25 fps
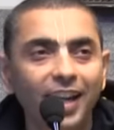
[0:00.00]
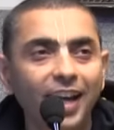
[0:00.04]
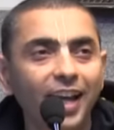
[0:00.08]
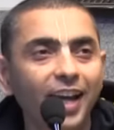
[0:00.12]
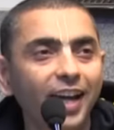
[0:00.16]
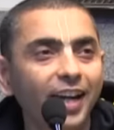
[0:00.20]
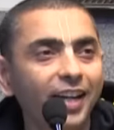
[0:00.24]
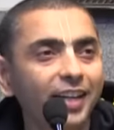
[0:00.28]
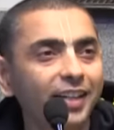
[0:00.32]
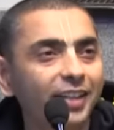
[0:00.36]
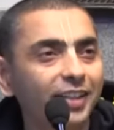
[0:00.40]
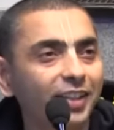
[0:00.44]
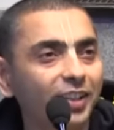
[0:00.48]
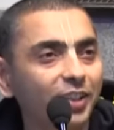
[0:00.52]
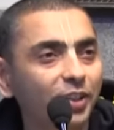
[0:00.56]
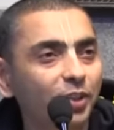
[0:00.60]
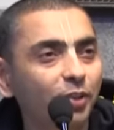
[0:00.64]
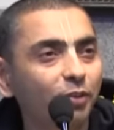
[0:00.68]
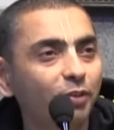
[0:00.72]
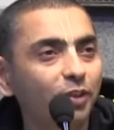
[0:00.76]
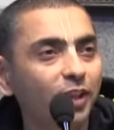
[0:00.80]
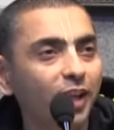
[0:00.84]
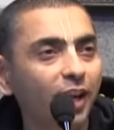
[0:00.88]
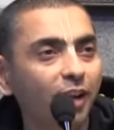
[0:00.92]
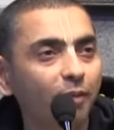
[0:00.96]
And you
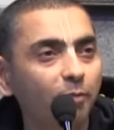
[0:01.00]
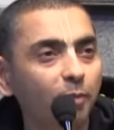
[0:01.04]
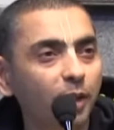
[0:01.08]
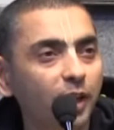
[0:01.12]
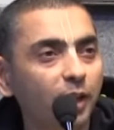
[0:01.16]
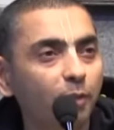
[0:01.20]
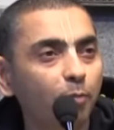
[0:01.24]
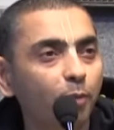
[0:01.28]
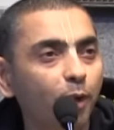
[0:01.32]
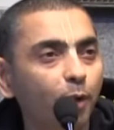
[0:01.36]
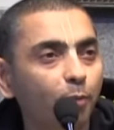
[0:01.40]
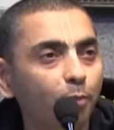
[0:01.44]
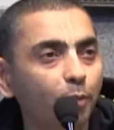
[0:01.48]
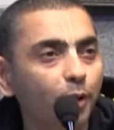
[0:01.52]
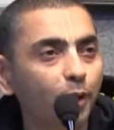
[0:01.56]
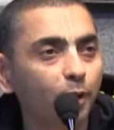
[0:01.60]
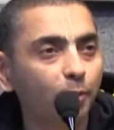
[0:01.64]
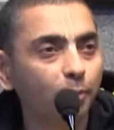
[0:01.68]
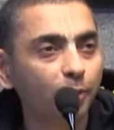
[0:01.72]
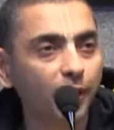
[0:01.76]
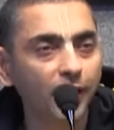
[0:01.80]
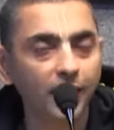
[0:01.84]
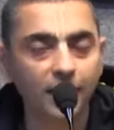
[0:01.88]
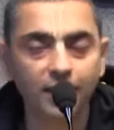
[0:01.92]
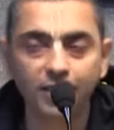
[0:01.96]
know, we have many popular
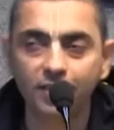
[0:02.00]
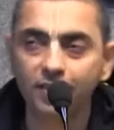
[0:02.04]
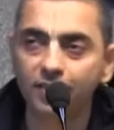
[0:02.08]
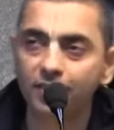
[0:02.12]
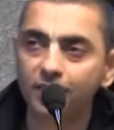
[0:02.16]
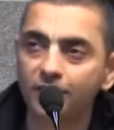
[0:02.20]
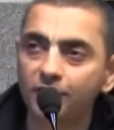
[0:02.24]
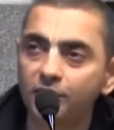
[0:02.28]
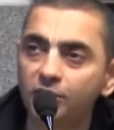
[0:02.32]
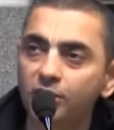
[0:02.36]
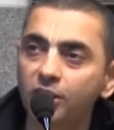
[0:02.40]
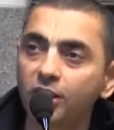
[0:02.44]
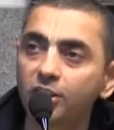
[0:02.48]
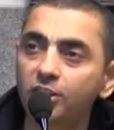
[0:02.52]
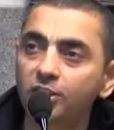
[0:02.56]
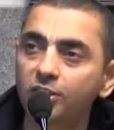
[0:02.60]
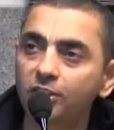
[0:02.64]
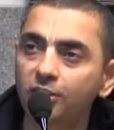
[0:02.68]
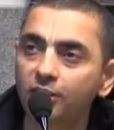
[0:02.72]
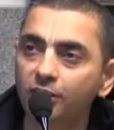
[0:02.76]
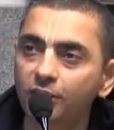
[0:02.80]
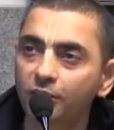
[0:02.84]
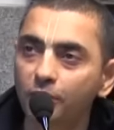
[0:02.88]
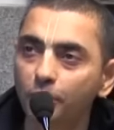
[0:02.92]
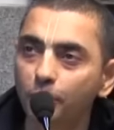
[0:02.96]
brands.
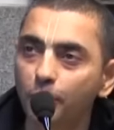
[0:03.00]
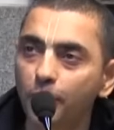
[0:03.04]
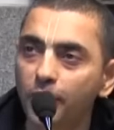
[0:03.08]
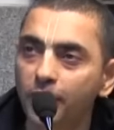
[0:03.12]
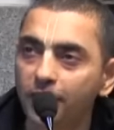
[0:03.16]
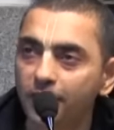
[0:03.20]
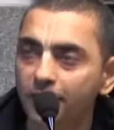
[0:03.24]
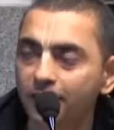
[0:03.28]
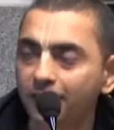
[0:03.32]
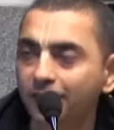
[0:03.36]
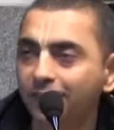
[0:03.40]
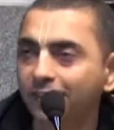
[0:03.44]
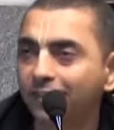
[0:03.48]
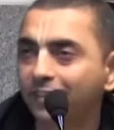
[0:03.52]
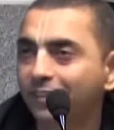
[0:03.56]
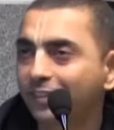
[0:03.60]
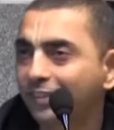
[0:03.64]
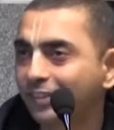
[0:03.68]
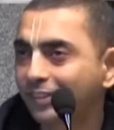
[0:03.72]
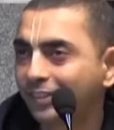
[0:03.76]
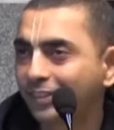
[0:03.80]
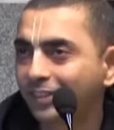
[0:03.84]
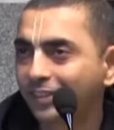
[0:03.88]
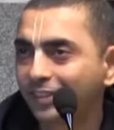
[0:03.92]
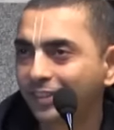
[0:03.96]
Just do it.
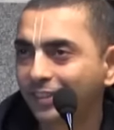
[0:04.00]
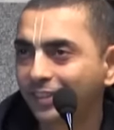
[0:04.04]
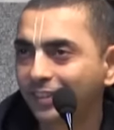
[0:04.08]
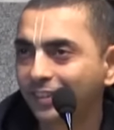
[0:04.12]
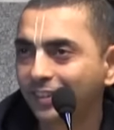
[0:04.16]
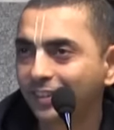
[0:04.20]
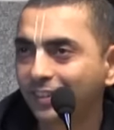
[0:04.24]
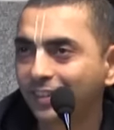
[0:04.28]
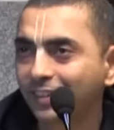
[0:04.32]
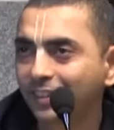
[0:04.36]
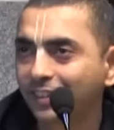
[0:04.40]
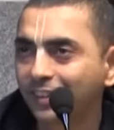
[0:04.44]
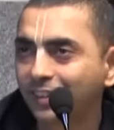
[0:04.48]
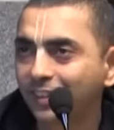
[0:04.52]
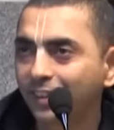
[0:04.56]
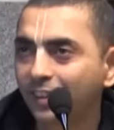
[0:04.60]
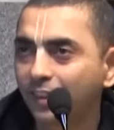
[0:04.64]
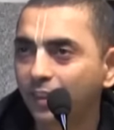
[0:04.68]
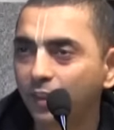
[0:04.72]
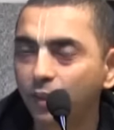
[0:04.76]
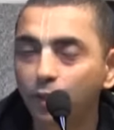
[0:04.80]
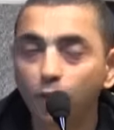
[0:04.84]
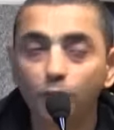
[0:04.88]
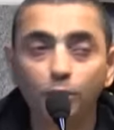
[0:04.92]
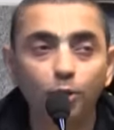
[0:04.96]

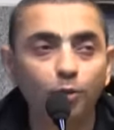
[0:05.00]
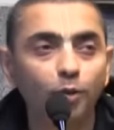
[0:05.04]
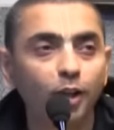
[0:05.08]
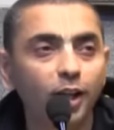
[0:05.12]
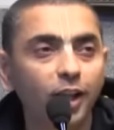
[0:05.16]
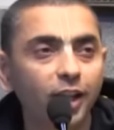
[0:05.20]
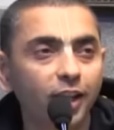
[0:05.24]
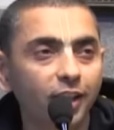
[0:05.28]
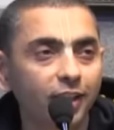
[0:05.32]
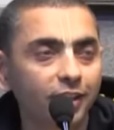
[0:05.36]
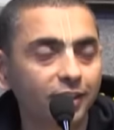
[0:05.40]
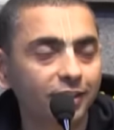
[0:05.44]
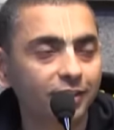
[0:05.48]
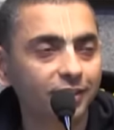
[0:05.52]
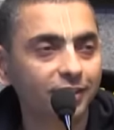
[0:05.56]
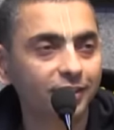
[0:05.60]
Don't worry.